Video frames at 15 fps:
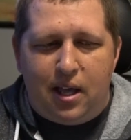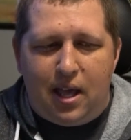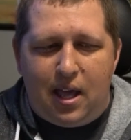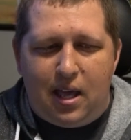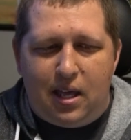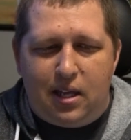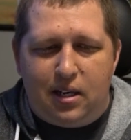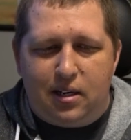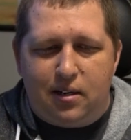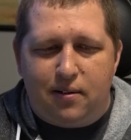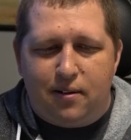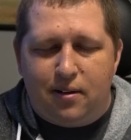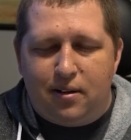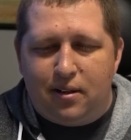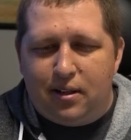and
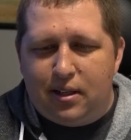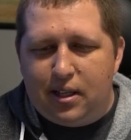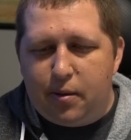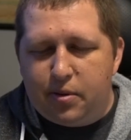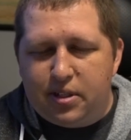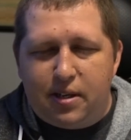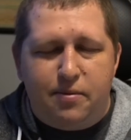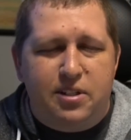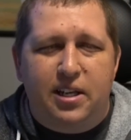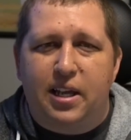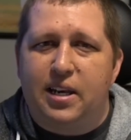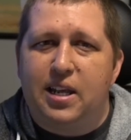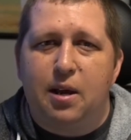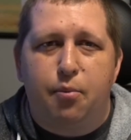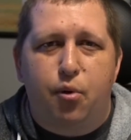it was like
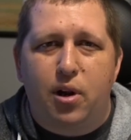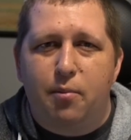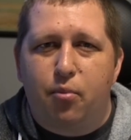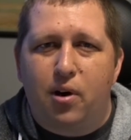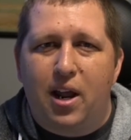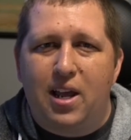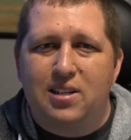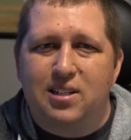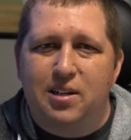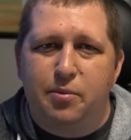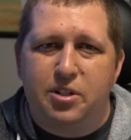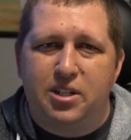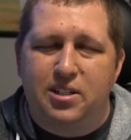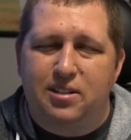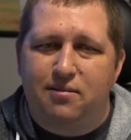a neoprene brace, and
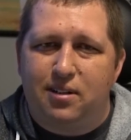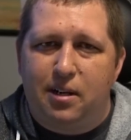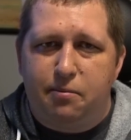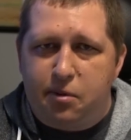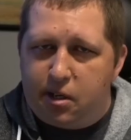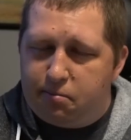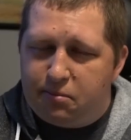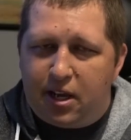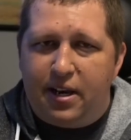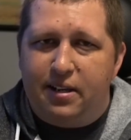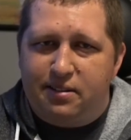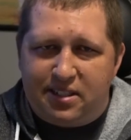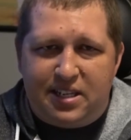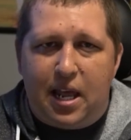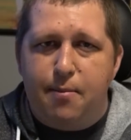it kind
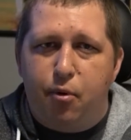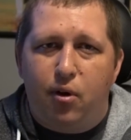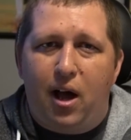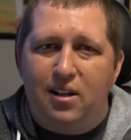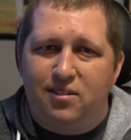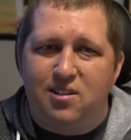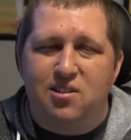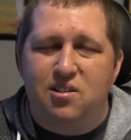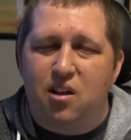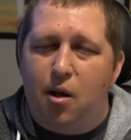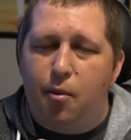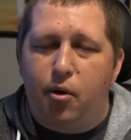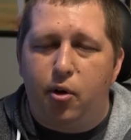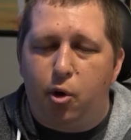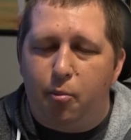of stabilized his
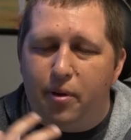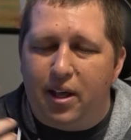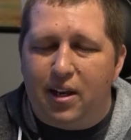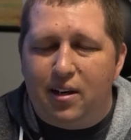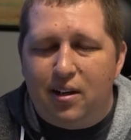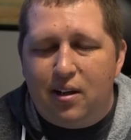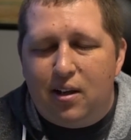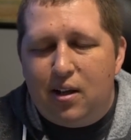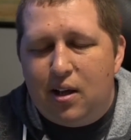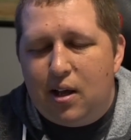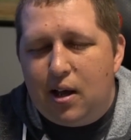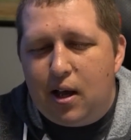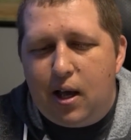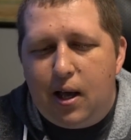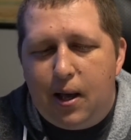thumb a little bit.
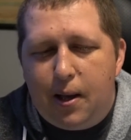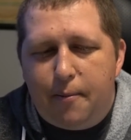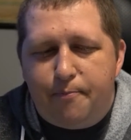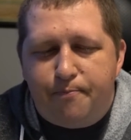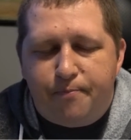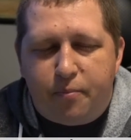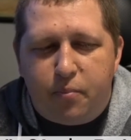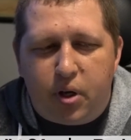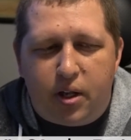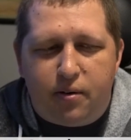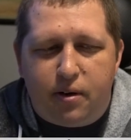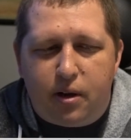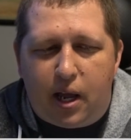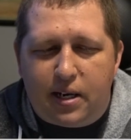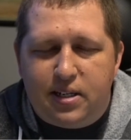
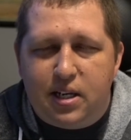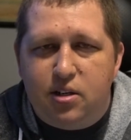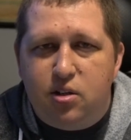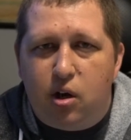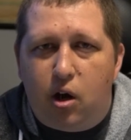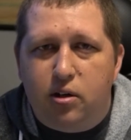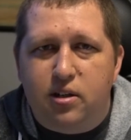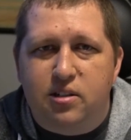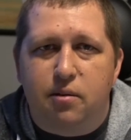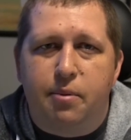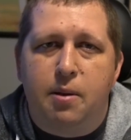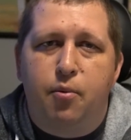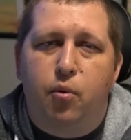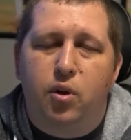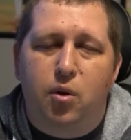But I did talk to some
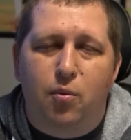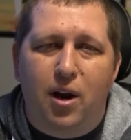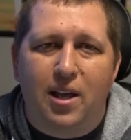people with the